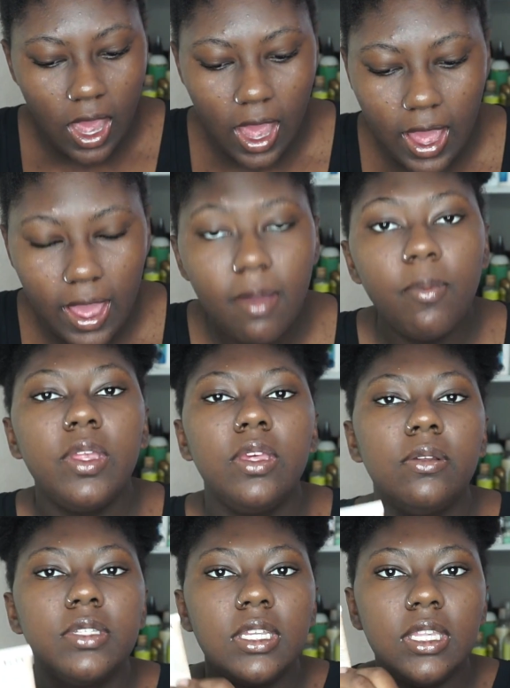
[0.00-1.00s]
I have been
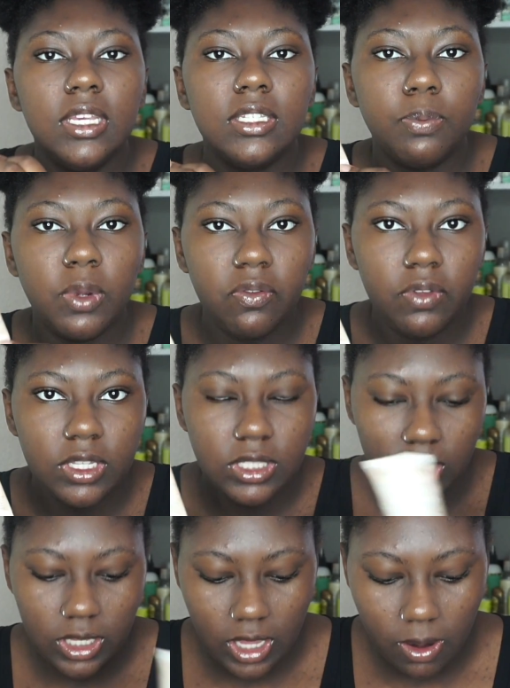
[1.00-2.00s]
using these
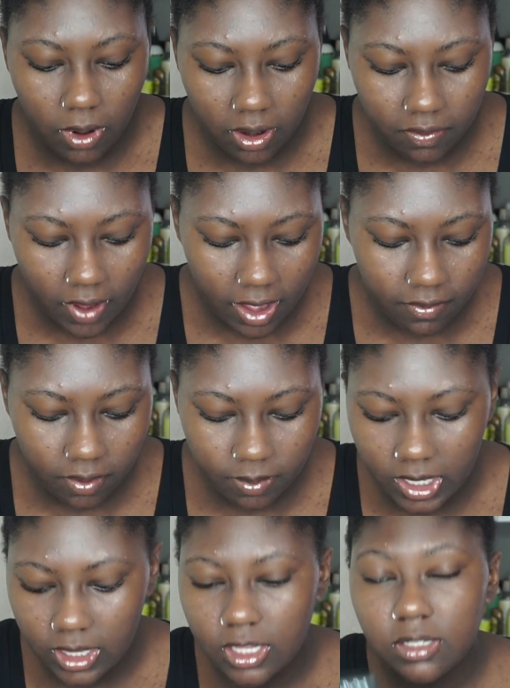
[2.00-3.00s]
previously and they work fine for
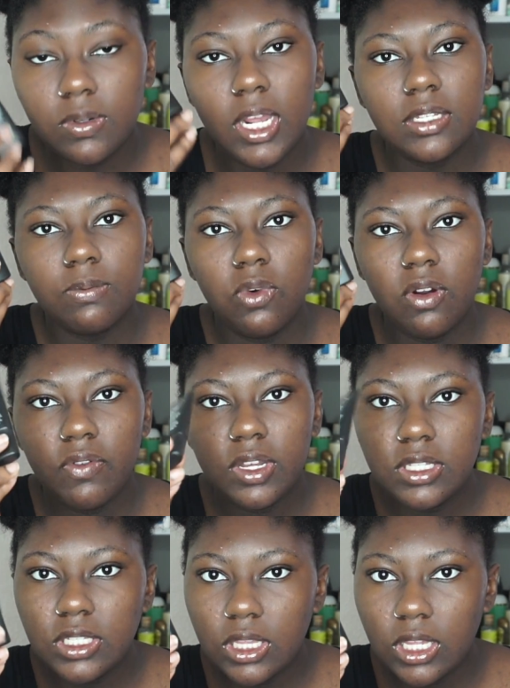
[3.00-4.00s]
me. This one has more of
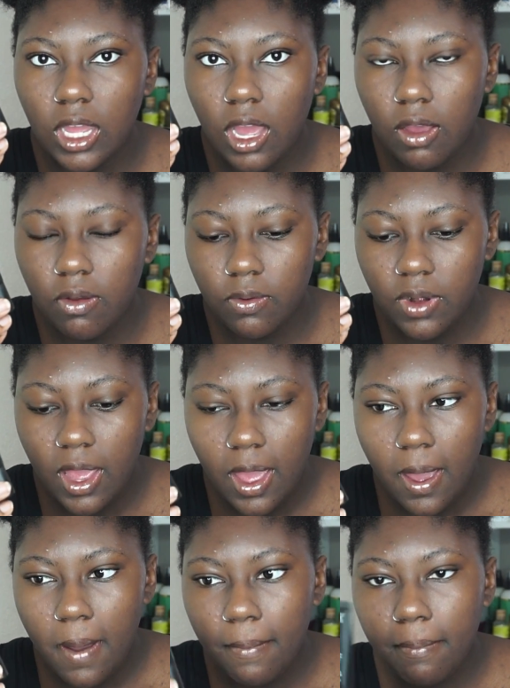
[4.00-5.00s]
a silicone
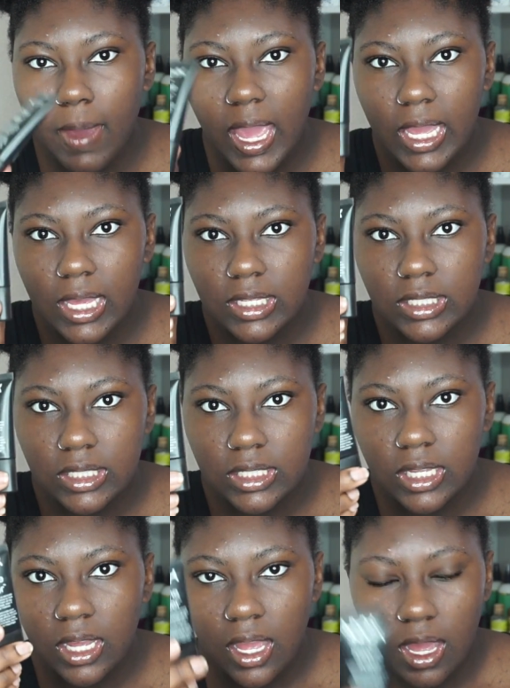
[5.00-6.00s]

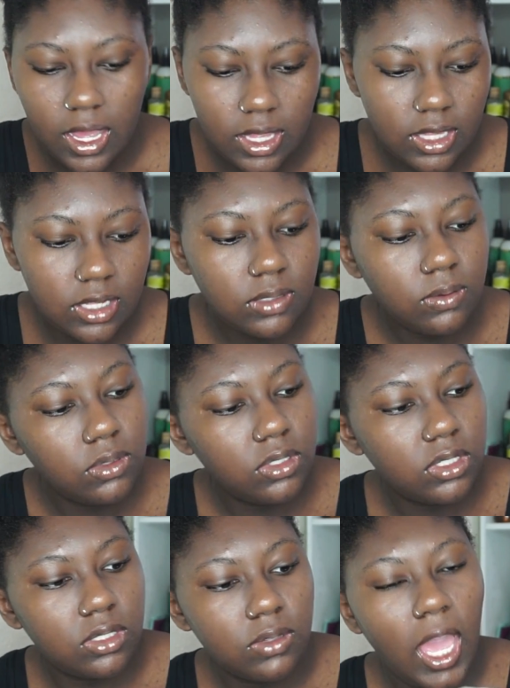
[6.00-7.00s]
base, and this one
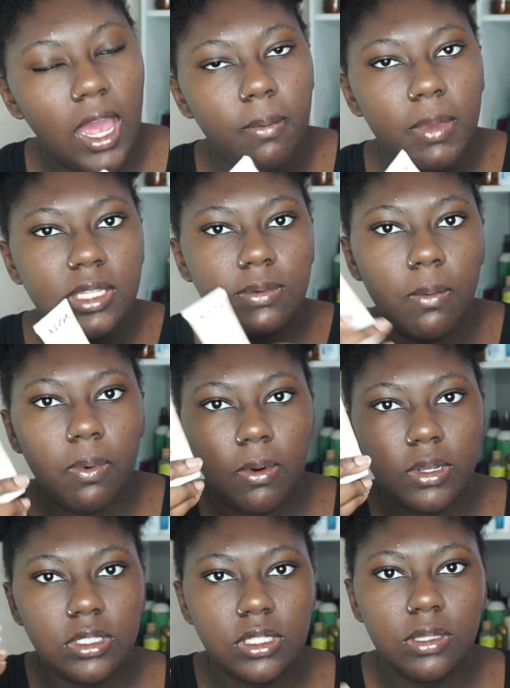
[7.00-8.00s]
just kind of makes my
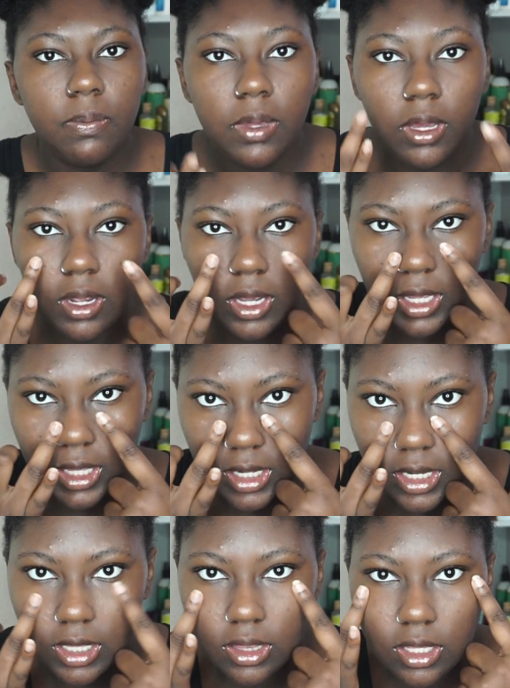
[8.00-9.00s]
pores disappear
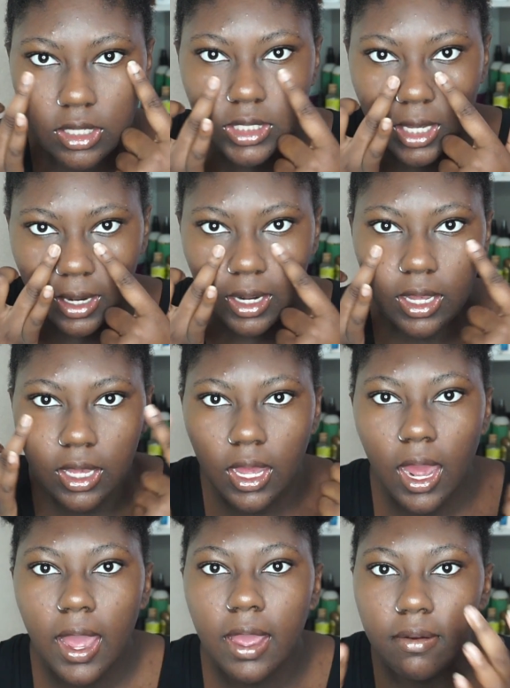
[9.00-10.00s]
in this
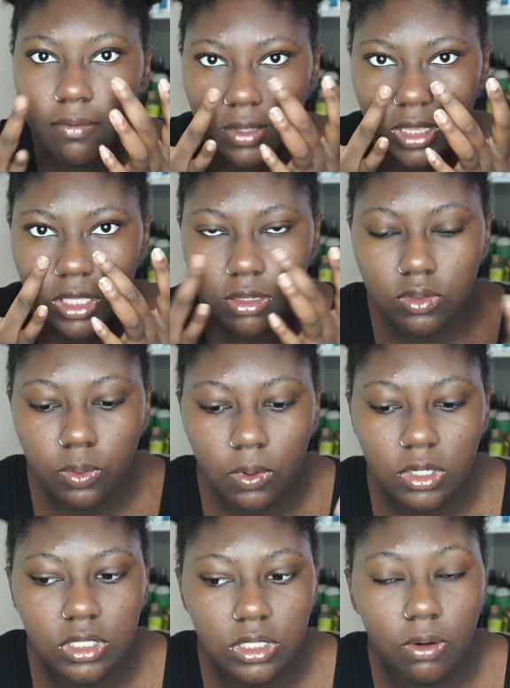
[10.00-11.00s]
area. I have really huge
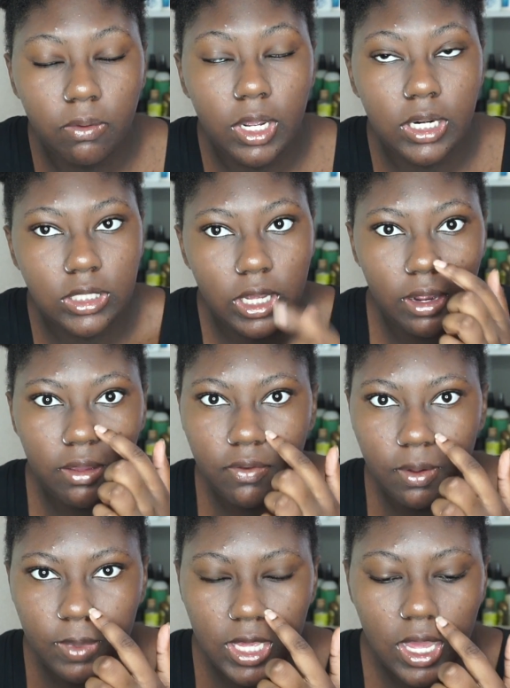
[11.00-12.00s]
pores. It's hereditary
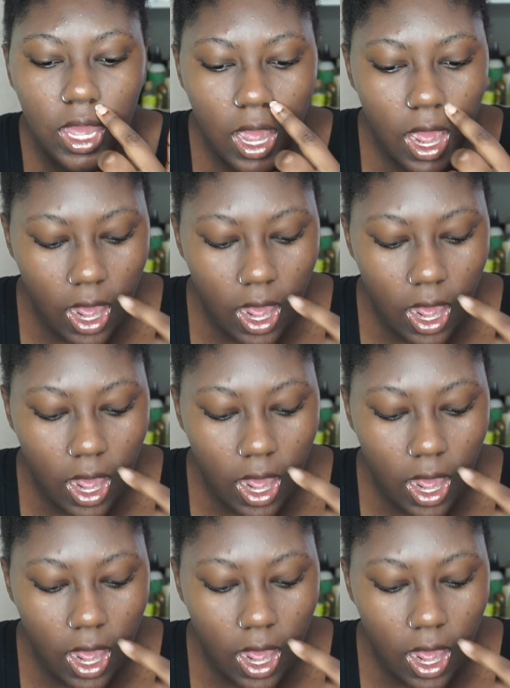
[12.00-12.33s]
for me.